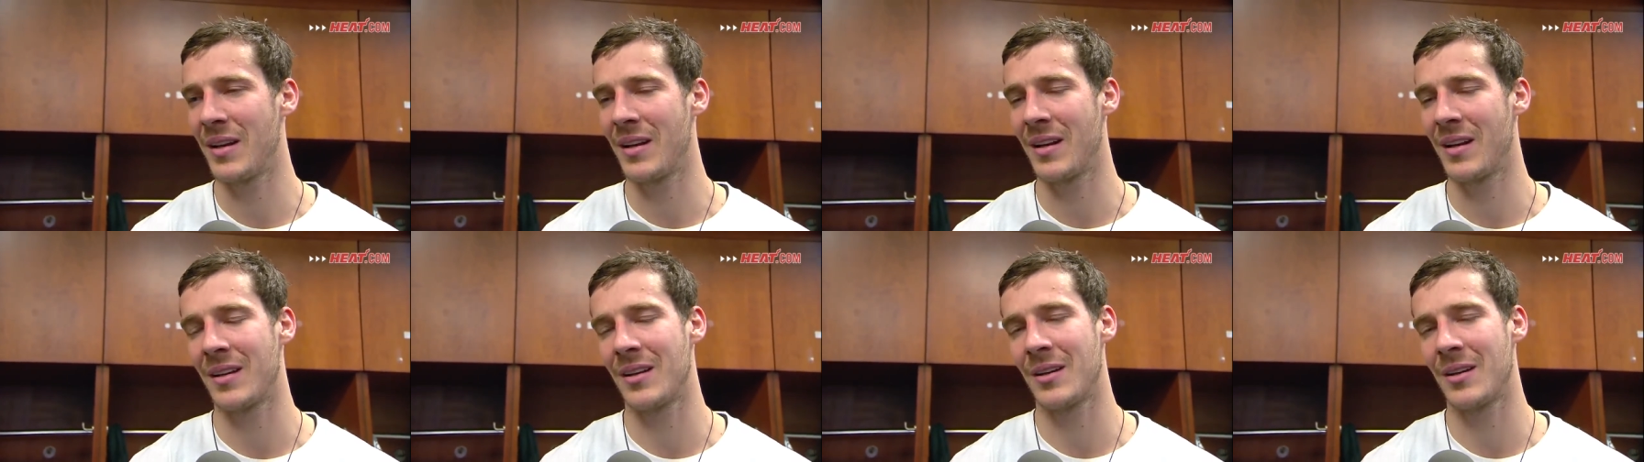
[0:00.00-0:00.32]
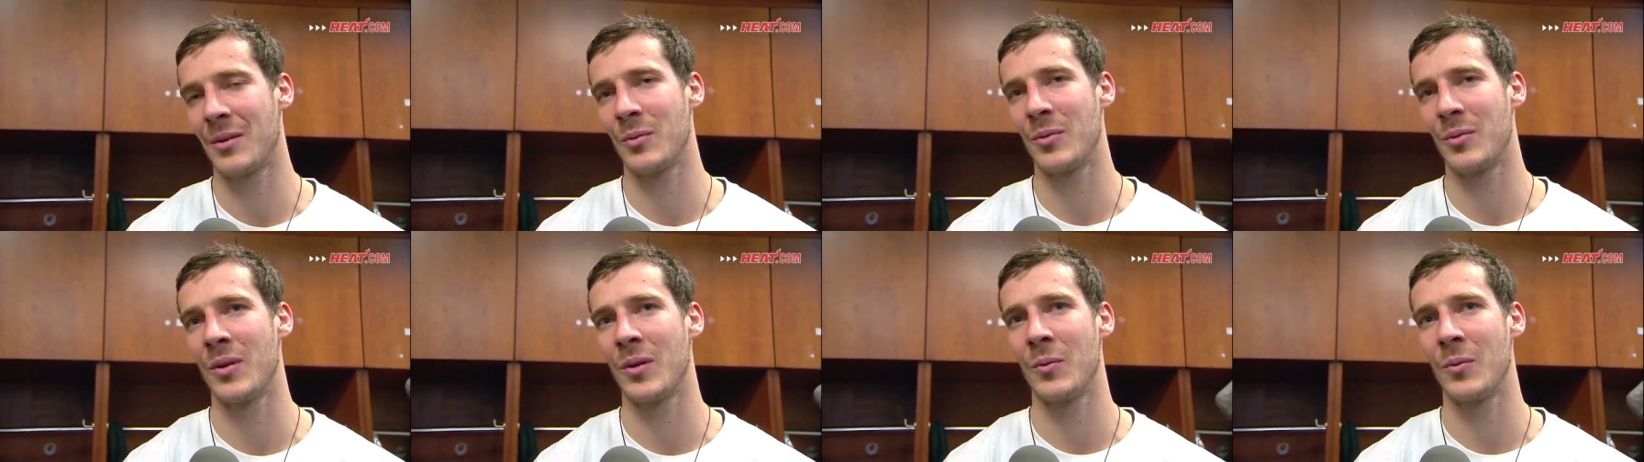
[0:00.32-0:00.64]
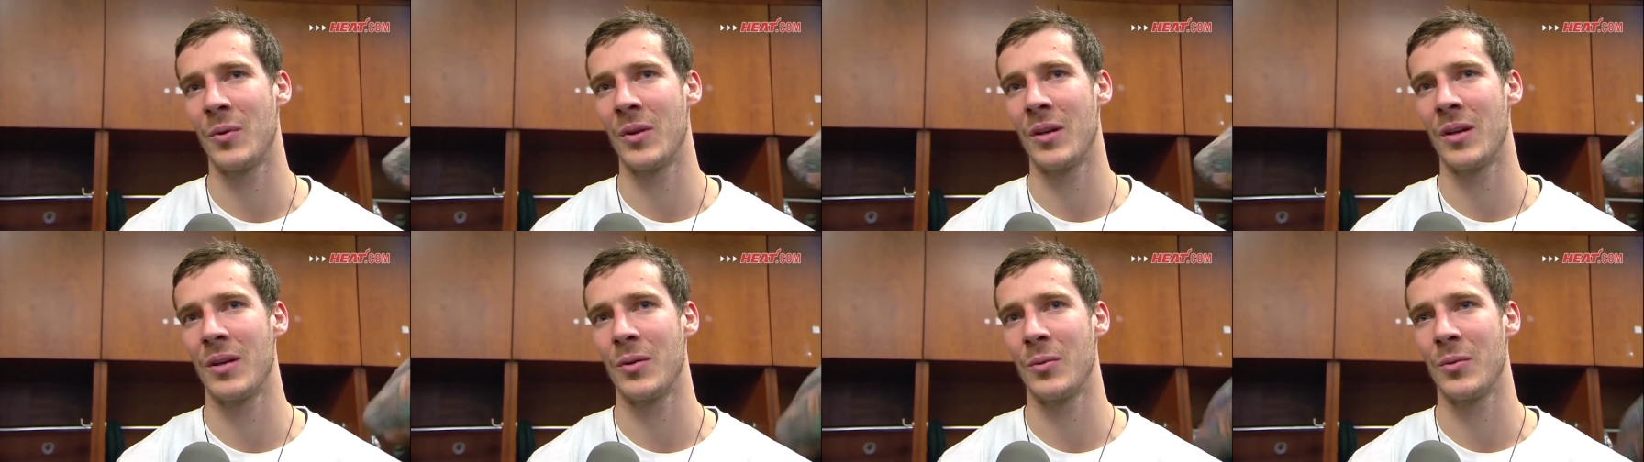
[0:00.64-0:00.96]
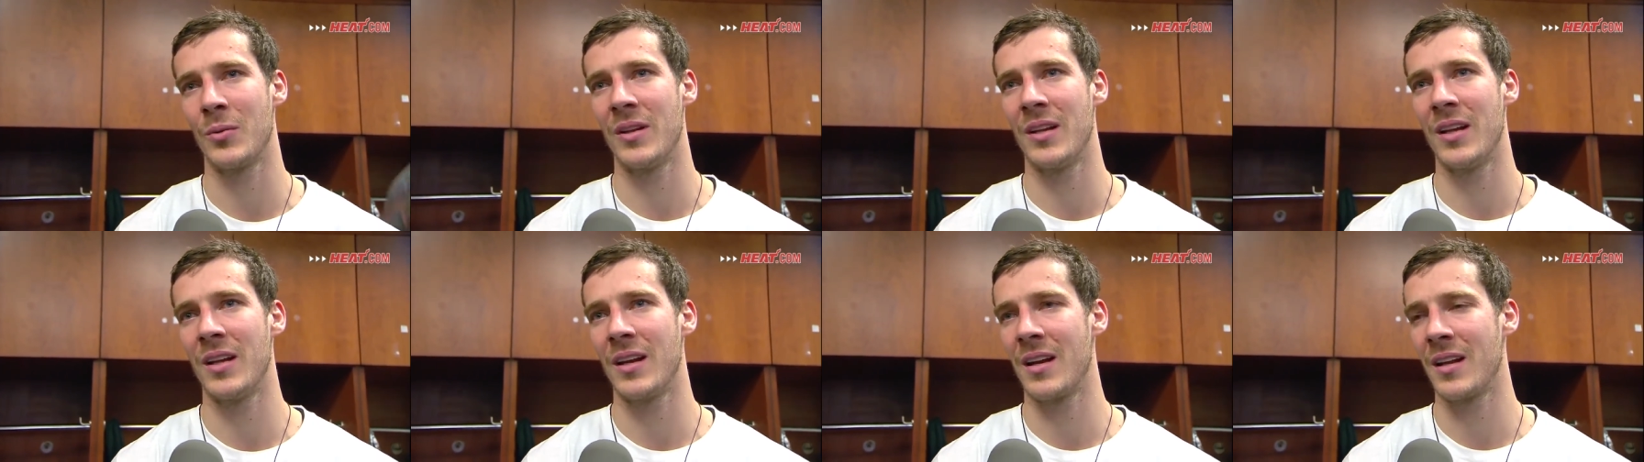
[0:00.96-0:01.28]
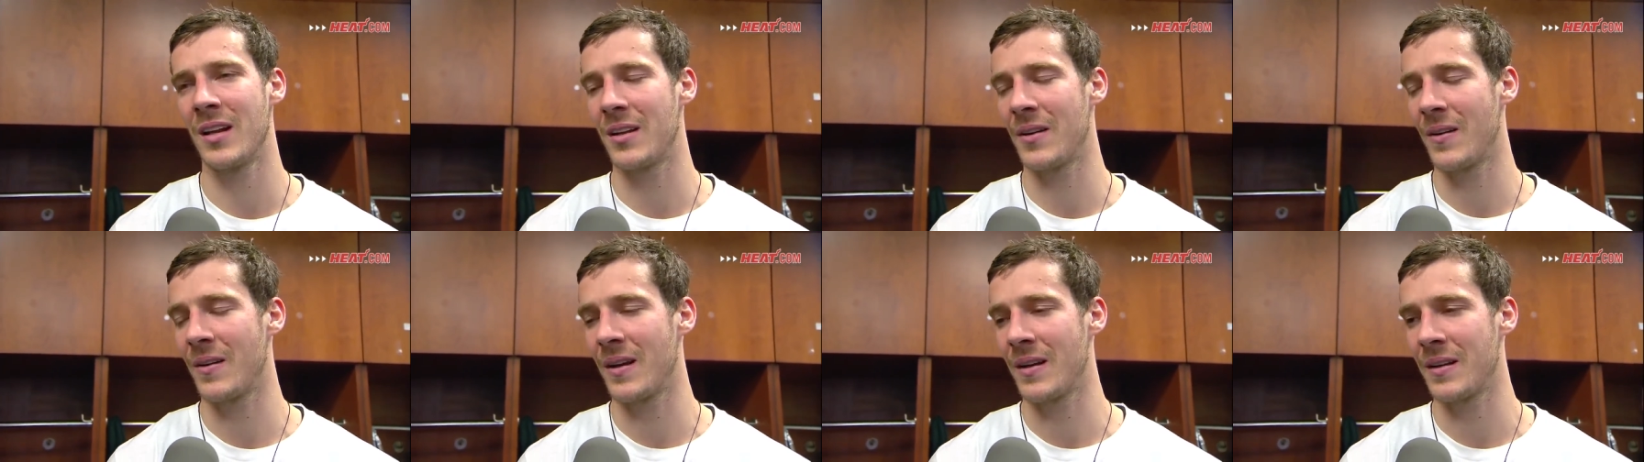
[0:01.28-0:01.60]
and uh, we, we we did
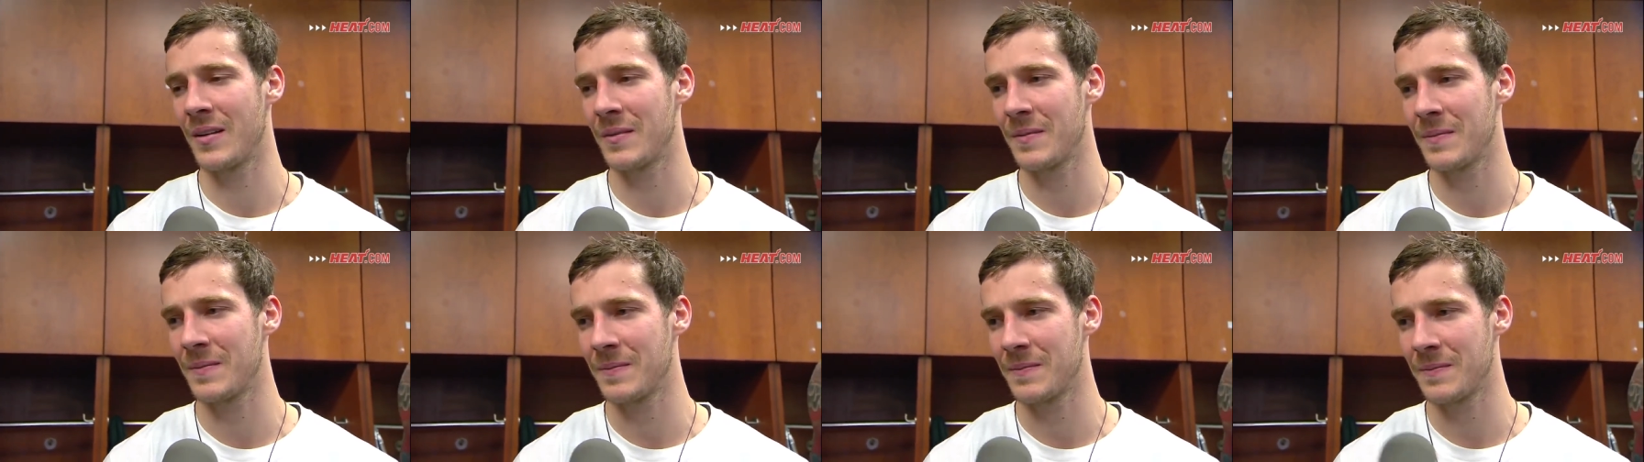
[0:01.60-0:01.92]
it tonight.